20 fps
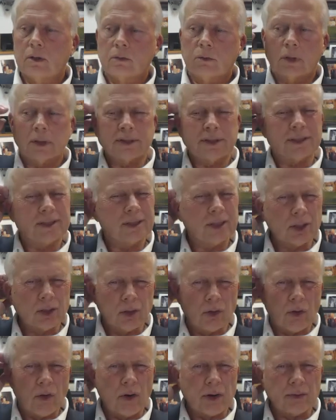What does the
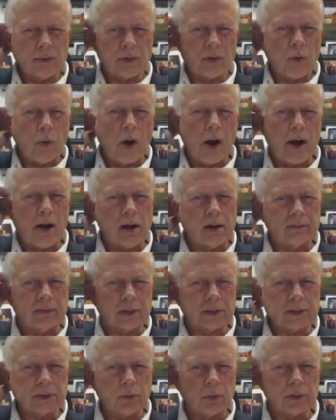Lord require of
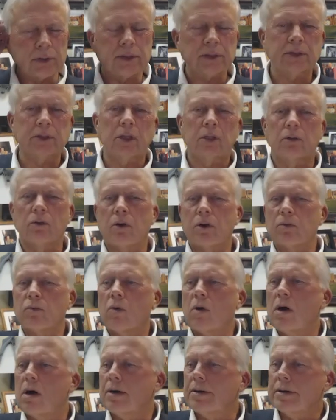us? What does the Lord
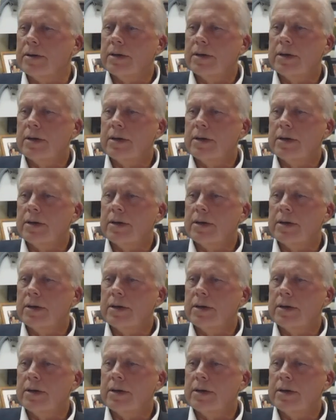want?